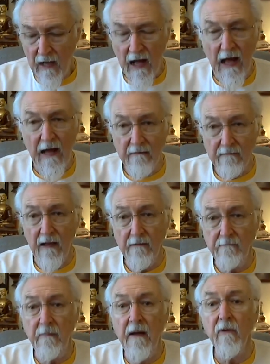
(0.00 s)
I had
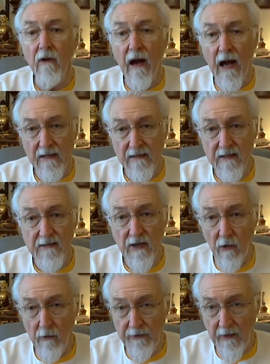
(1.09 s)
memorized this
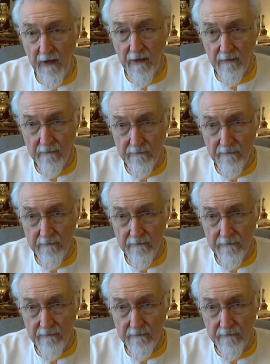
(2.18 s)
whole thing.